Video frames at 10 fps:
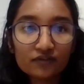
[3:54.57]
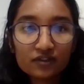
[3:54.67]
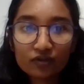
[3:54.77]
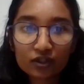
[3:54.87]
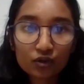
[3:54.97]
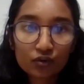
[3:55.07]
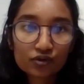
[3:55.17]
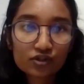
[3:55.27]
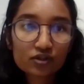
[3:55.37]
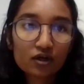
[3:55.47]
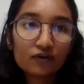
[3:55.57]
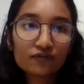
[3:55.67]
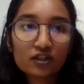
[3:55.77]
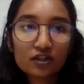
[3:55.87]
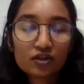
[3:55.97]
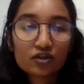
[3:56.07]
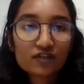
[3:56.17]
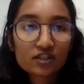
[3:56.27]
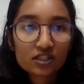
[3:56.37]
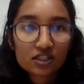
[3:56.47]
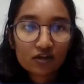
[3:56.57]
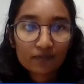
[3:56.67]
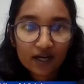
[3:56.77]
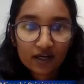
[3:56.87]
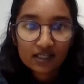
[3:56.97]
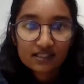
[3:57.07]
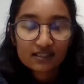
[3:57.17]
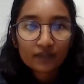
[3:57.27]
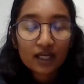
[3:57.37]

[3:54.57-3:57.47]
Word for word: of different course of the University of Paris,